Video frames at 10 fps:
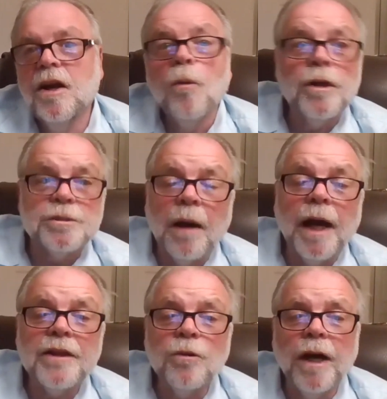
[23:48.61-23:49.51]
which,
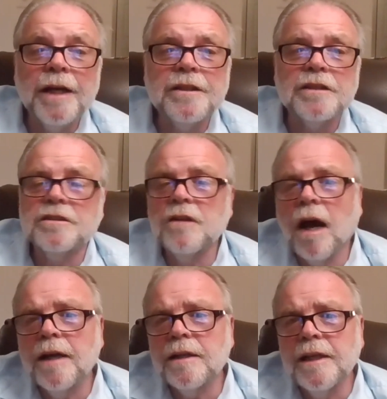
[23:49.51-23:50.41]
by the way, does
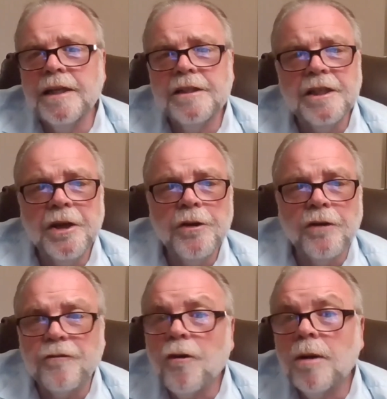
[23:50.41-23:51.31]
not lead to
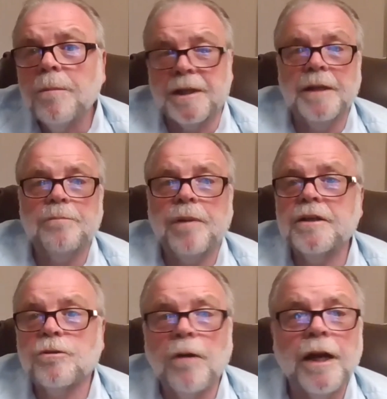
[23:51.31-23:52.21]
uniformity,
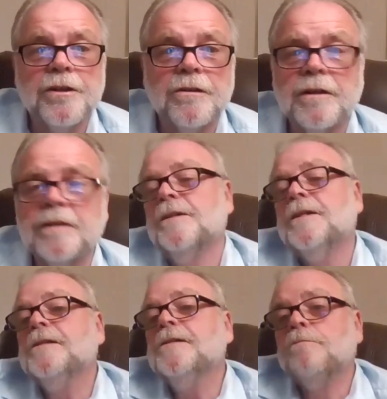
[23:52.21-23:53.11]
but greater
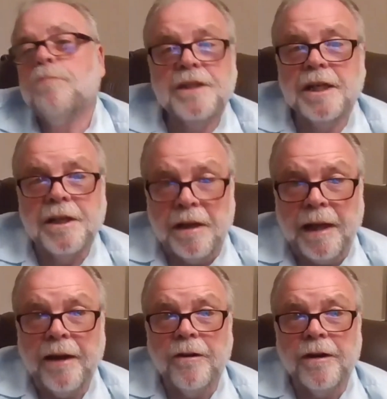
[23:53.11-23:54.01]

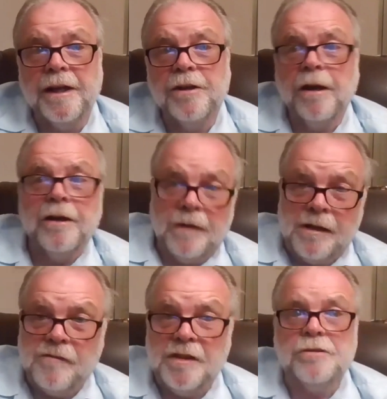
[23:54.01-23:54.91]
particularity, greater
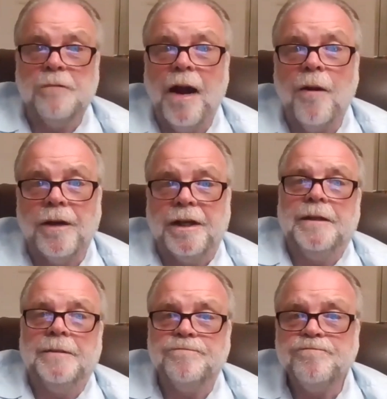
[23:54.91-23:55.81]
individuality.